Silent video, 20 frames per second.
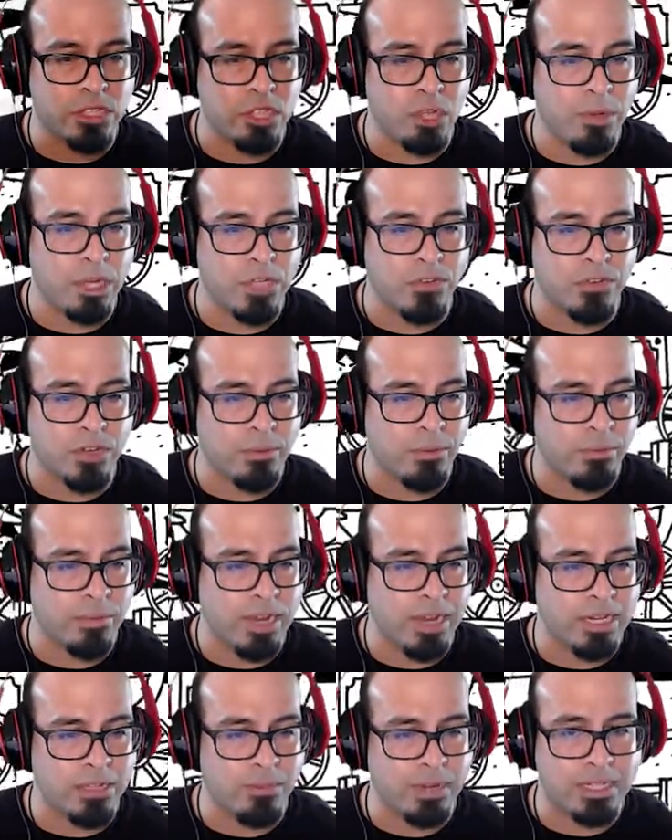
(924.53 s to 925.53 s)
so much for coming
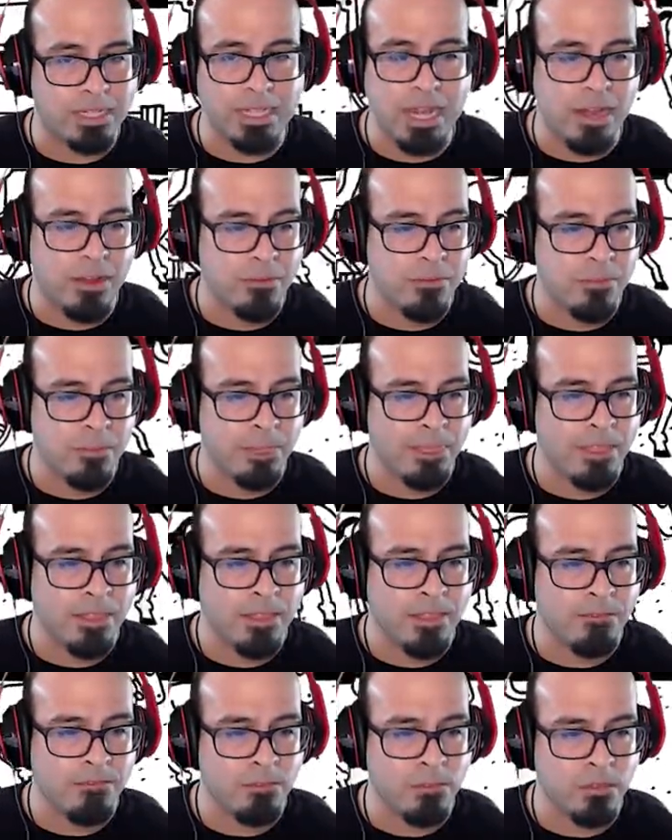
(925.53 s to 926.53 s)
back to my town.
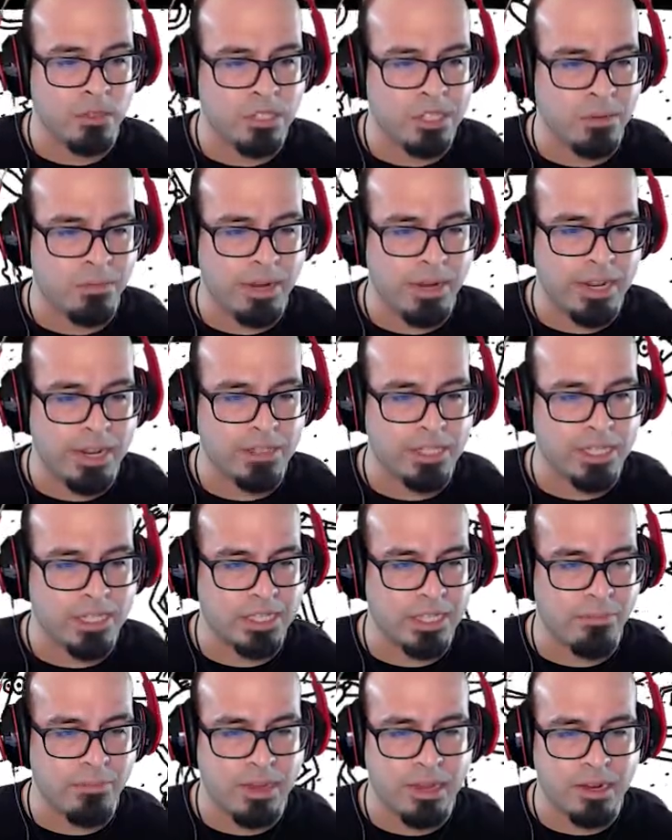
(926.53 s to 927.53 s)
There's somebody else I
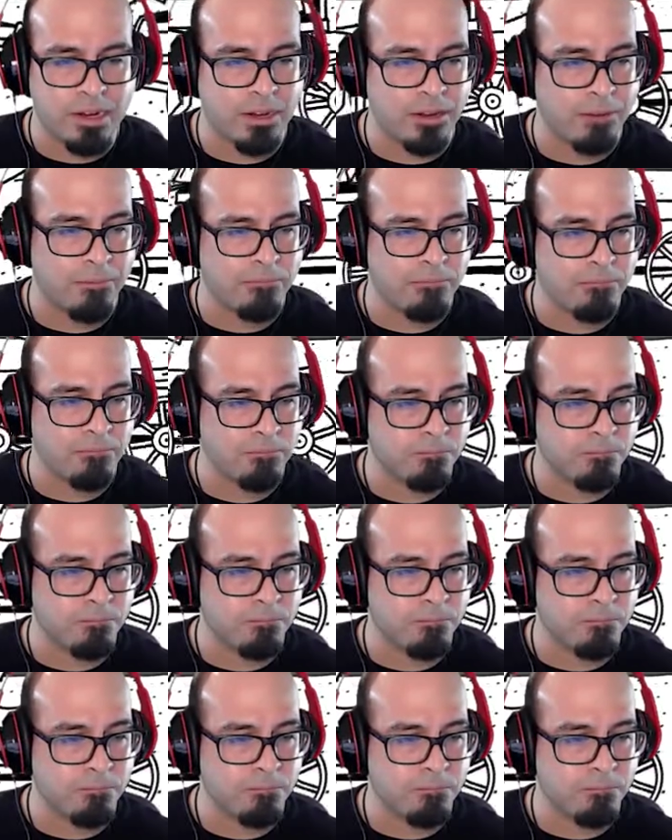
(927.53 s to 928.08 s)
sent back here.